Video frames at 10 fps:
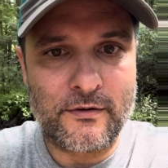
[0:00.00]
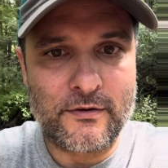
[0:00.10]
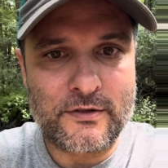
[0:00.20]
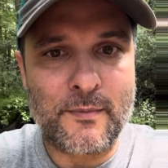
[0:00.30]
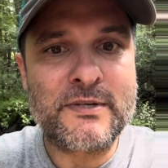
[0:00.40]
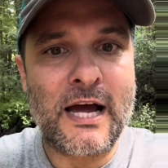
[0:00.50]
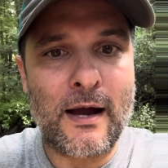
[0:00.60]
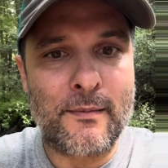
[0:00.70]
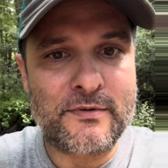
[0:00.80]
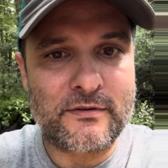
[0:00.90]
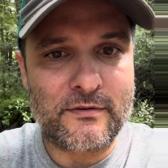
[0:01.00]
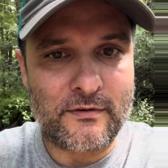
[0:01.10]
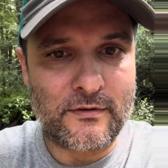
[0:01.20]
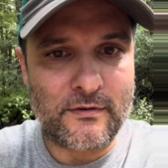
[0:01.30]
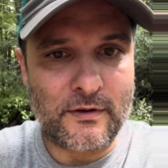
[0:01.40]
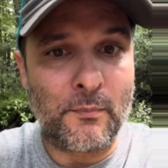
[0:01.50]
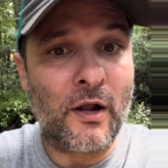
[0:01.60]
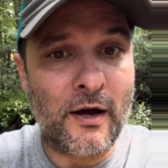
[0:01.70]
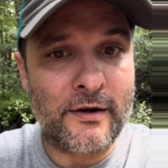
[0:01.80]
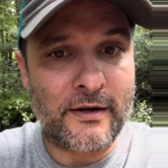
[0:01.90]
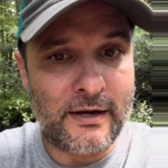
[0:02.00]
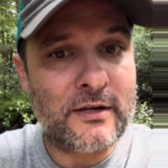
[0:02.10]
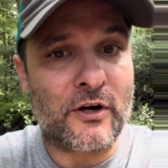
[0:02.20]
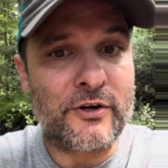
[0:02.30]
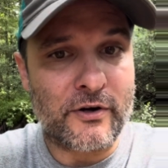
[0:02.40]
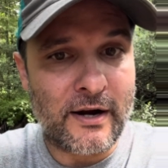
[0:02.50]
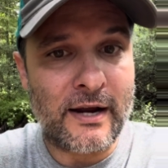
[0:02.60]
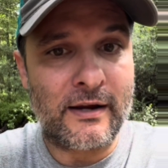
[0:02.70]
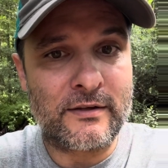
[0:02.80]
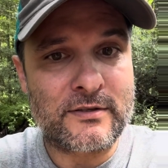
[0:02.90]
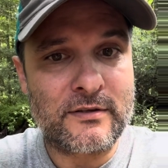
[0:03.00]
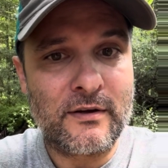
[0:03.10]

sometimes the blood is on your hands